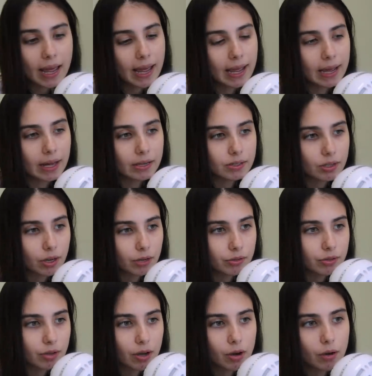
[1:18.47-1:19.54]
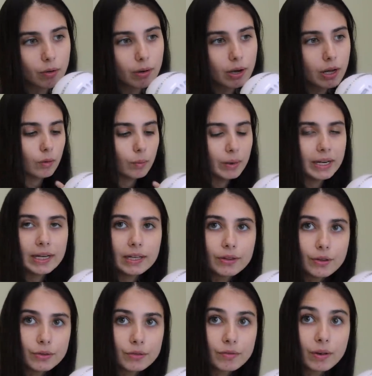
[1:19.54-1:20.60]
and also we need
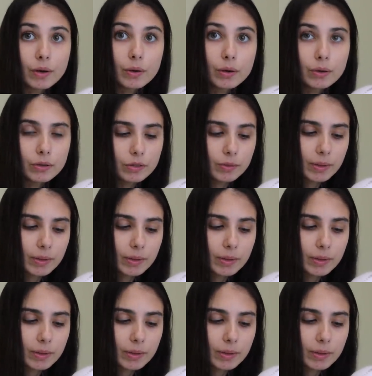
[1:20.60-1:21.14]
those vocals.